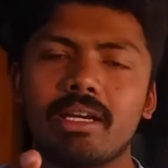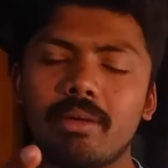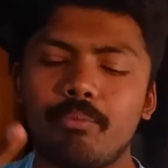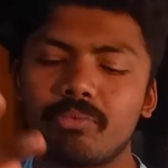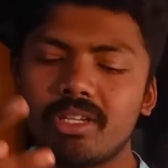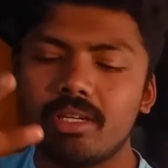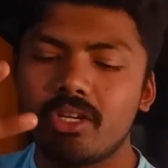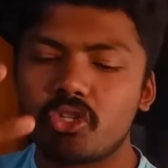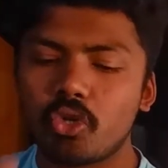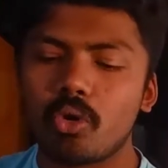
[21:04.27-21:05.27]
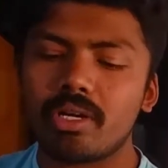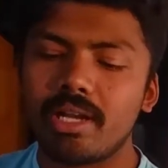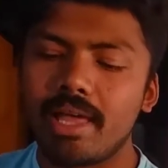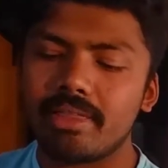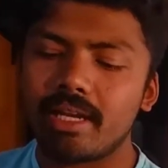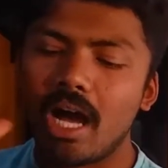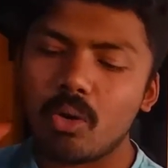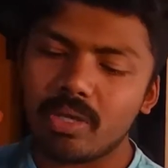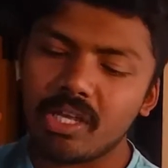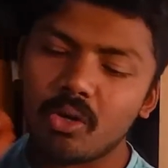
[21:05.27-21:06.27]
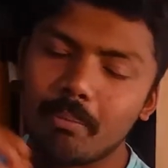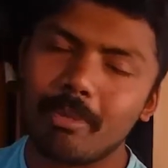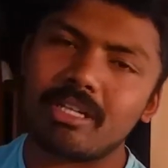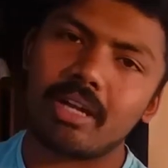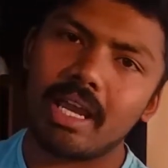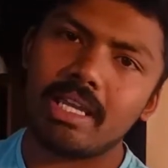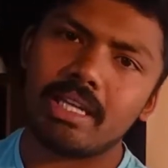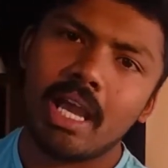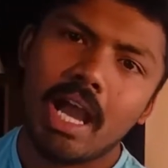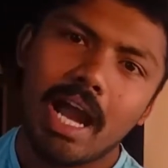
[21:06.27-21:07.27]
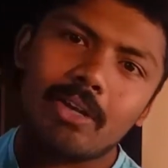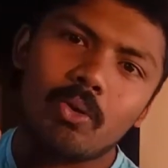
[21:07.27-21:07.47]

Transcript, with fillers: like um, shogun and then how he got betrayed